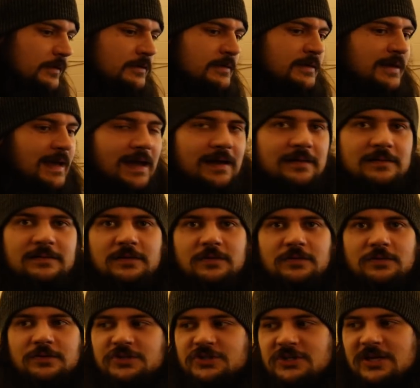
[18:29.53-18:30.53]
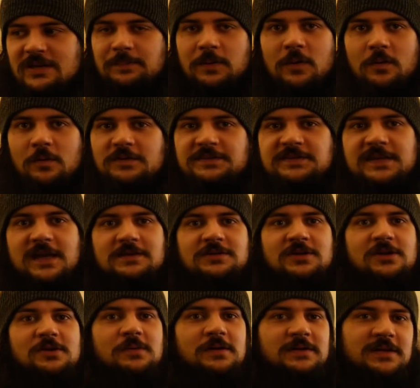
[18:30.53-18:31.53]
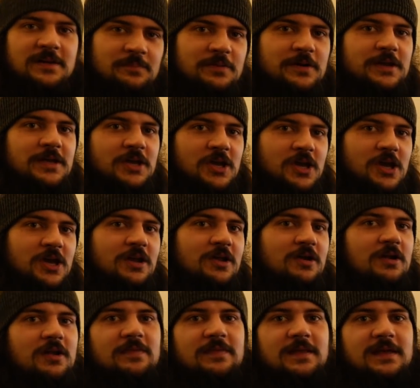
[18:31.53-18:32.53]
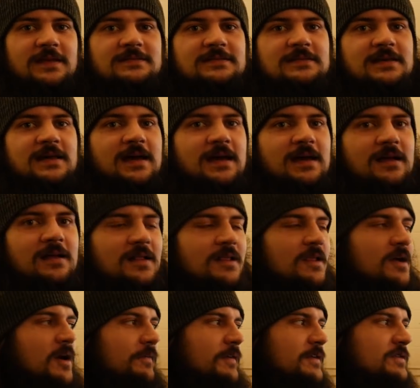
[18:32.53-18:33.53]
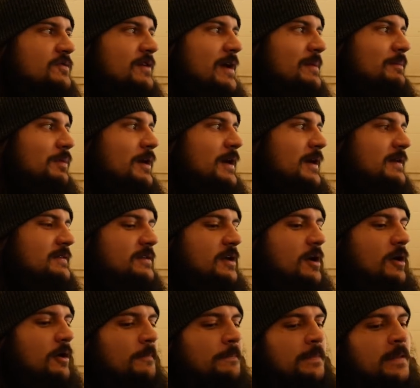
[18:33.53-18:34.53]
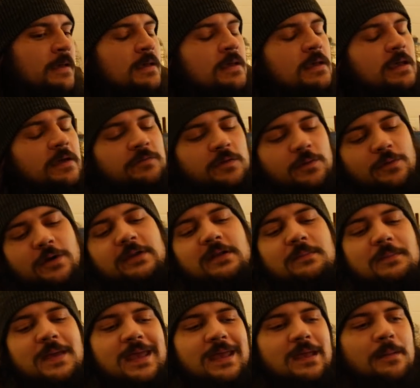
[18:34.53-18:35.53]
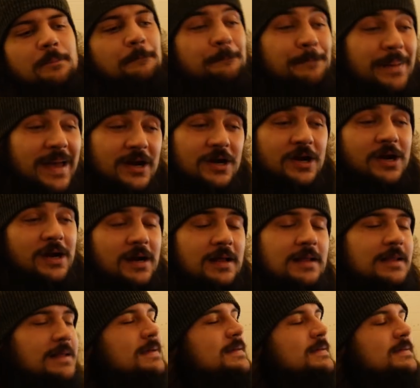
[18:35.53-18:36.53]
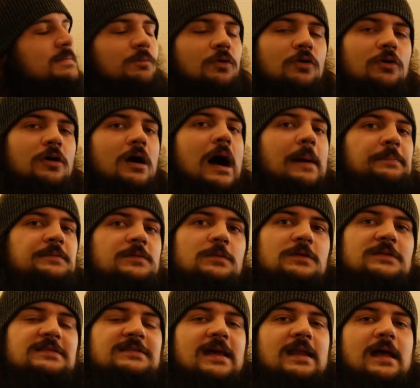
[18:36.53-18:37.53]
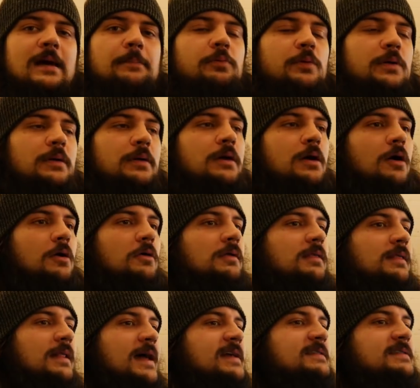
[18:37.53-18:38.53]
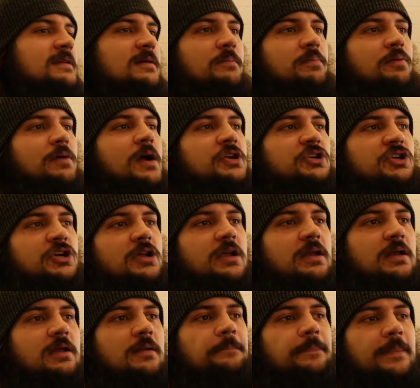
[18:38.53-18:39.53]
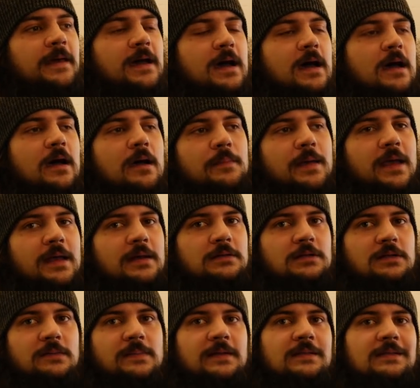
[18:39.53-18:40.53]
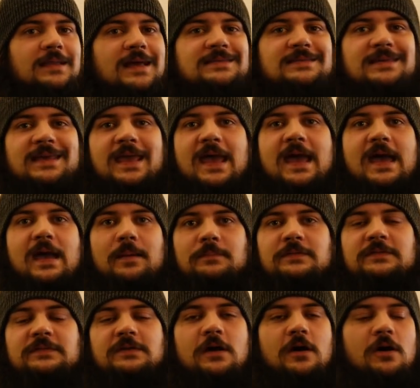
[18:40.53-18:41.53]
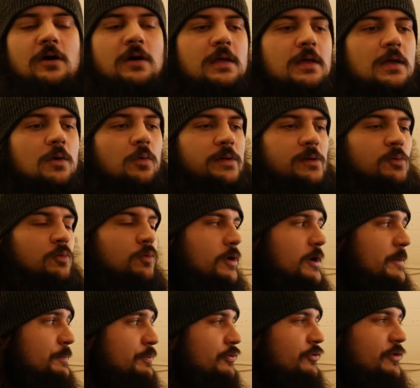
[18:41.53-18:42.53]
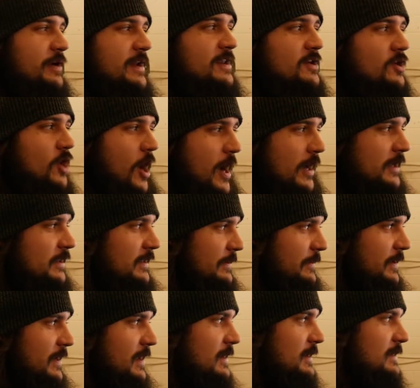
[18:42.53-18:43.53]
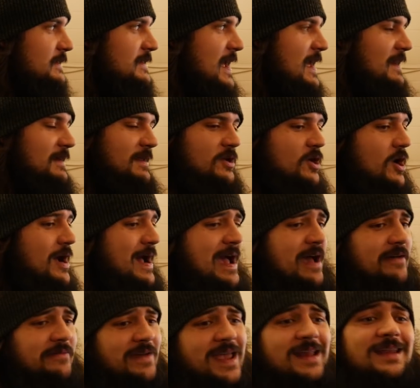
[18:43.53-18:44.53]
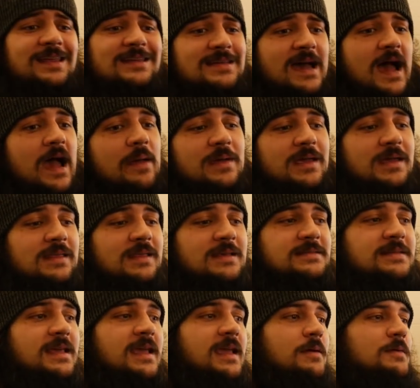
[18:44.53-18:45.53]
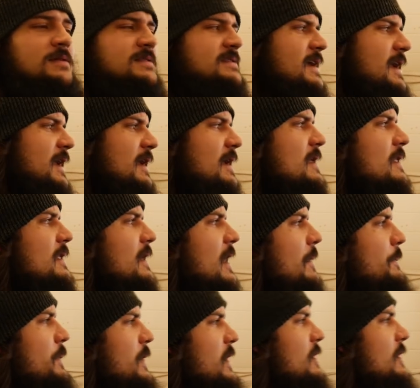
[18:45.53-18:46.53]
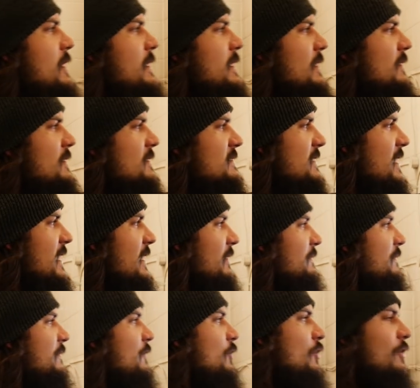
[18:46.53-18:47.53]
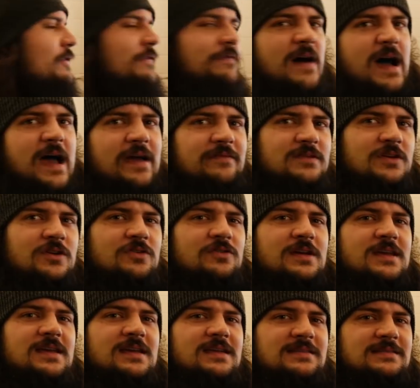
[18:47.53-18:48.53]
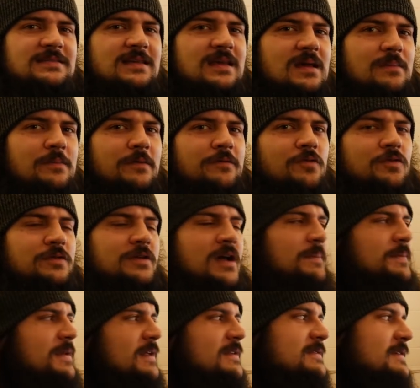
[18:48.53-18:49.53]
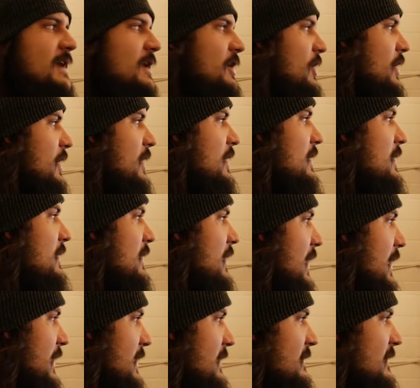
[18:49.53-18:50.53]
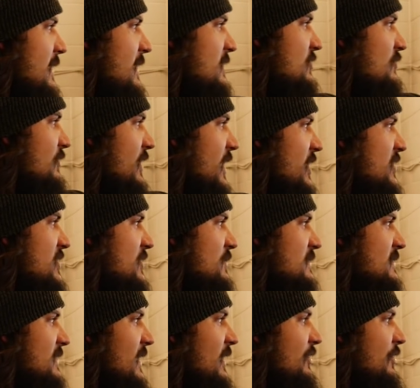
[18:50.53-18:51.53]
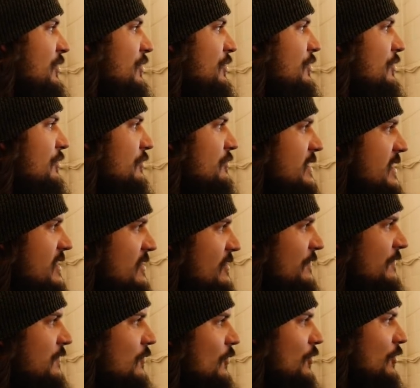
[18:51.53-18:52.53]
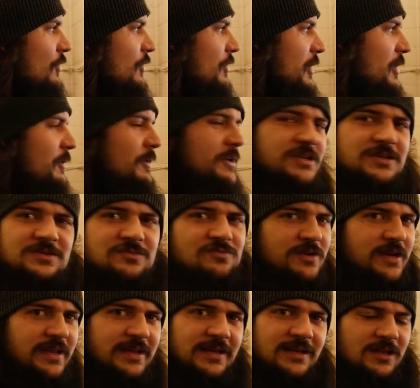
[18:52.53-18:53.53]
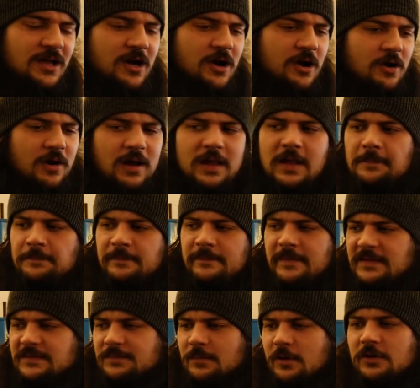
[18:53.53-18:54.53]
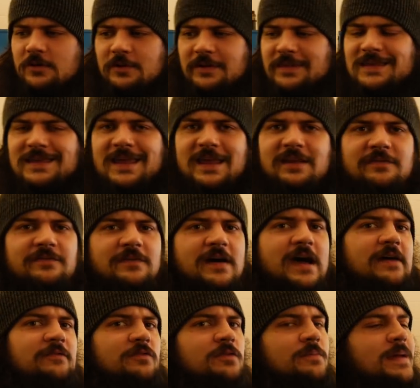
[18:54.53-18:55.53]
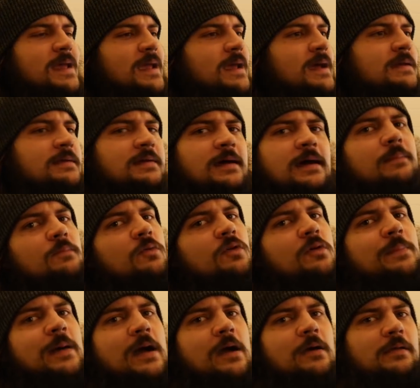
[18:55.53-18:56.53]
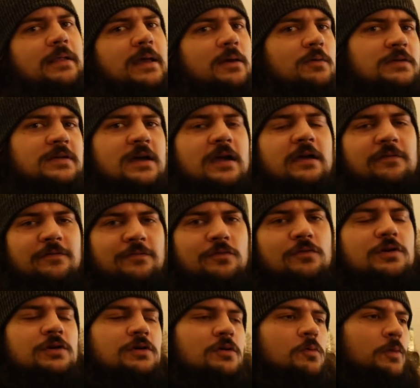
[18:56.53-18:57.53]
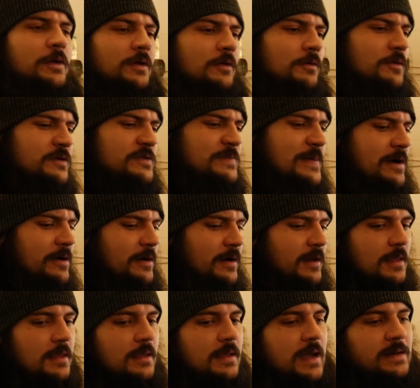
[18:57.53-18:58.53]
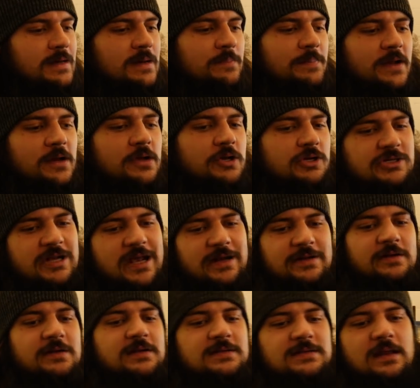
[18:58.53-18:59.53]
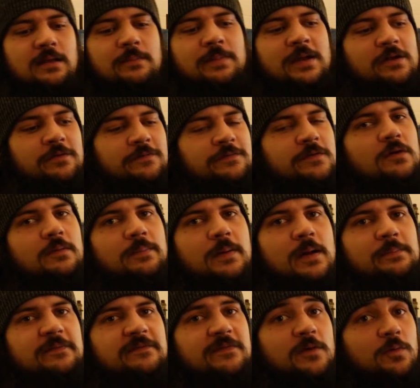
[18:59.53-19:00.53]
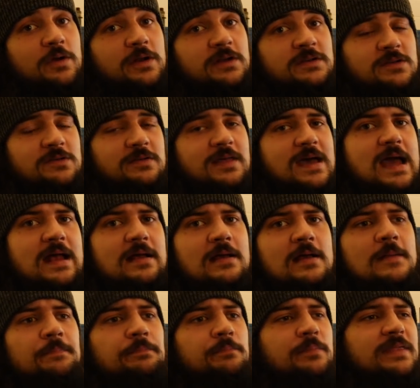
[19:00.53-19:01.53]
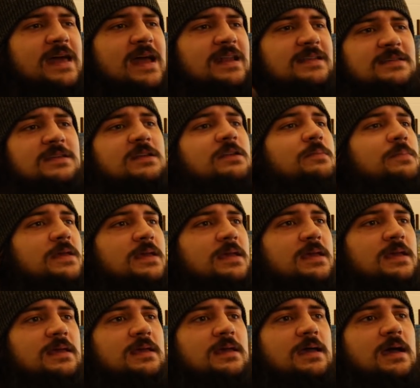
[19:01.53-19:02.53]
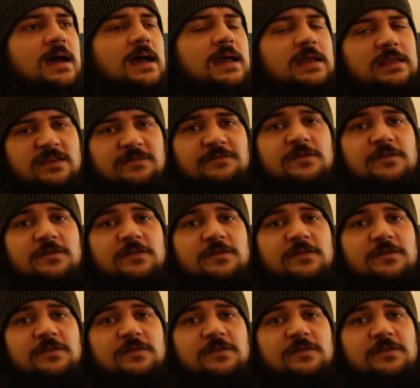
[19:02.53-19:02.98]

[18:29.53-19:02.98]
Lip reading: Yeah, good old cheap whole set turbo did pretty good on this red block. So if we wanted to make a better, more optimal setup, we would go less compression and a little bit less cam. So we were pretty knock limited. Dan did not have any timing in this thing. It was like up here, I think it was like 4 or 5 degrees before top dead center. In this range, it was like 3 or 4, which is really low. This motor with E85 would make a ton more power. Like we're talking 400 wheel horsepower. I need bigger injectors and a better fuel pump if I want to do that, but that is going to be in the